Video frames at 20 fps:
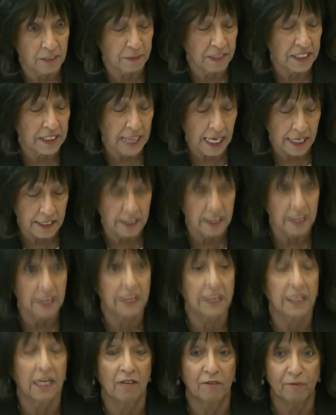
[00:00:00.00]
because that in
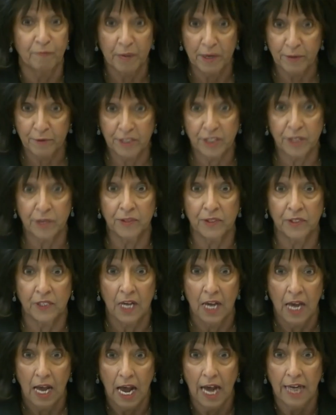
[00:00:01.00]
itself may reduce
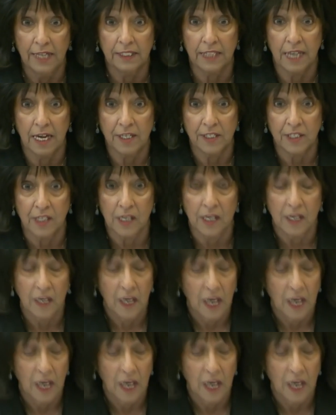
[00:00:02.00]
anxiety.